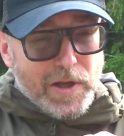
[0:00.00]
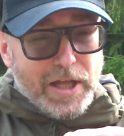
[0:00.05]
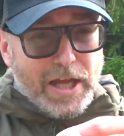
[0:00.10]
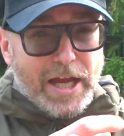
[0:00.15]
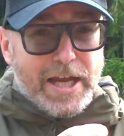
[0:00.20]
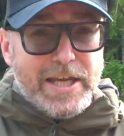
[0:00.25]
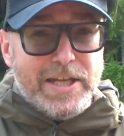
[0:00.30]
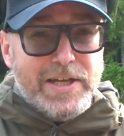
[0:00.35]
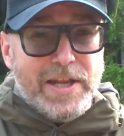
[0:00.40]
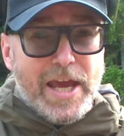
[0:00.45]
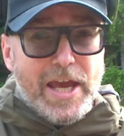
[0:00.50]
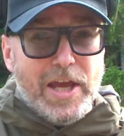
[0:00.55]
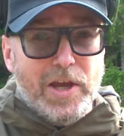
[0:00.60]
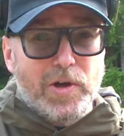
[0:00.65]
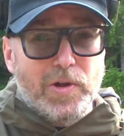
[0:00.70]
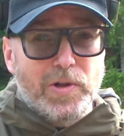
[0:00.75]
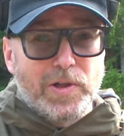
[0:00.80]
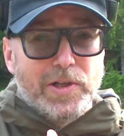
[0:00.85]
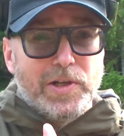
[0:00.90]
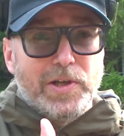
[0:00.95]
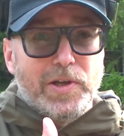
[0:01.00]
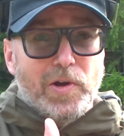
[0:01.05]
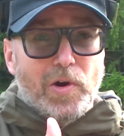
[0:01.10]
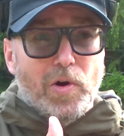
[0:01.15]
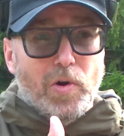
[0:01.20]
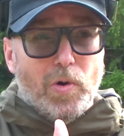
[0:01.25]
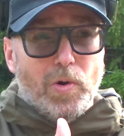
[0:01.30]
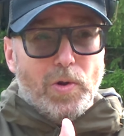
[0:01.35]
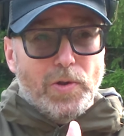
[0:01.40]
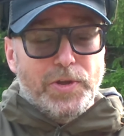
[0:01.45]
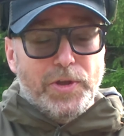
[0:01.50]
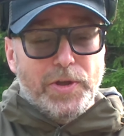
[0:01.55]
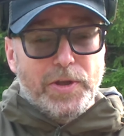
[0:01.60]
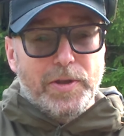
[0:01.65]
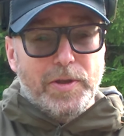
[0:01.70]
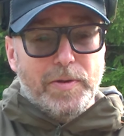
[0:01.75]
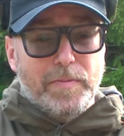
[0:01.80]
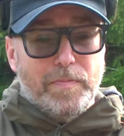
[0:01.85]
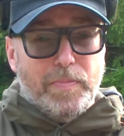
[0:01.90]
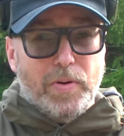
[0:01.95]
I inhale, hold,
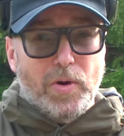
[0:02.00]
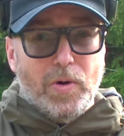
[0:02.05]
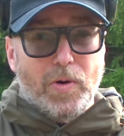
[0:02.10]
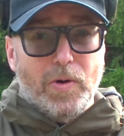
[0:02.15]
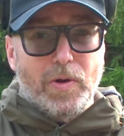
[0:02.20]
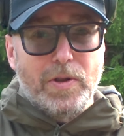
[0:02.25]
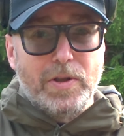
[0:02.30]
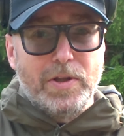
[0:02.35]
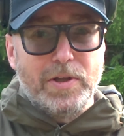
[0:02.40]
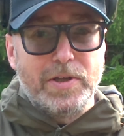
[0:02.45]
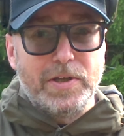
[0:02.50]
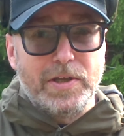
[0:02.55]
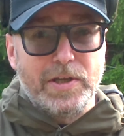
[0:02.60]
pull.